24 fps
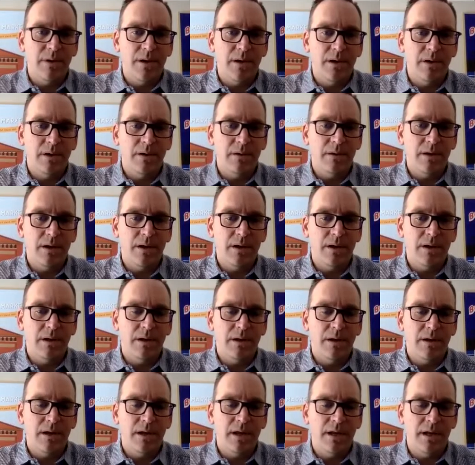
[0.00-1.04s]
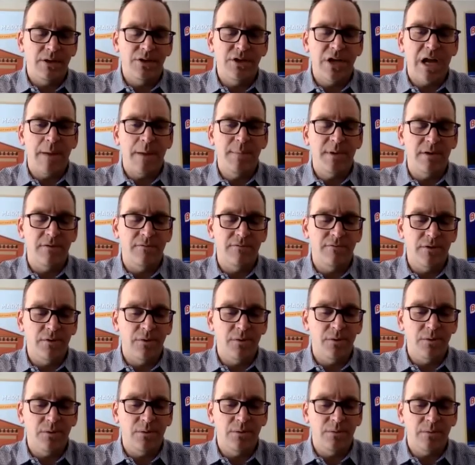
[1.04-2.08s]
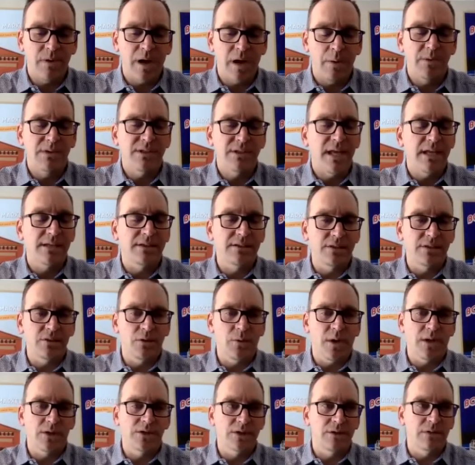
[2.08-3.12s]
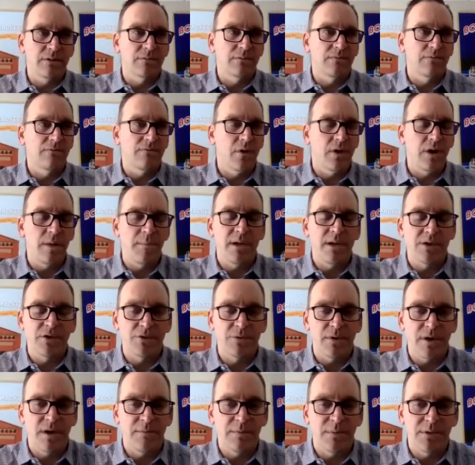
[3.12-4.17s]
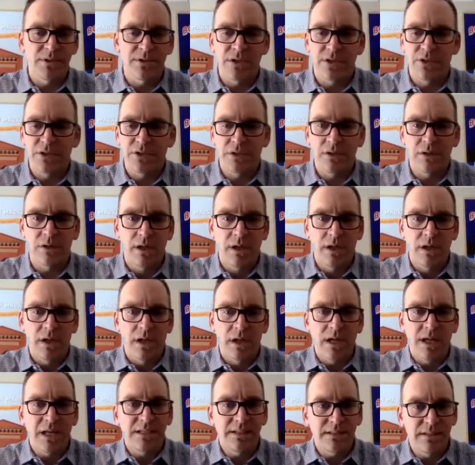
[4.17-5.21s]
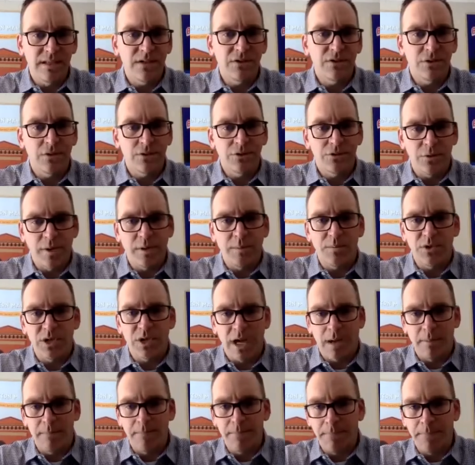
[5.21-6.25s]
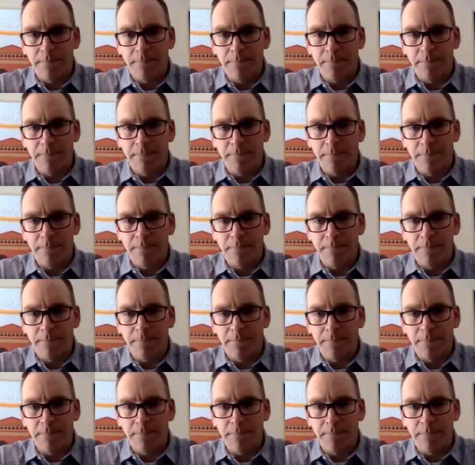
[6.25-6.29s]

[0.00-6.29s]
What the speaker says: Uh, at a job interview, I was asked this question for an administrative position. Is this your dream job?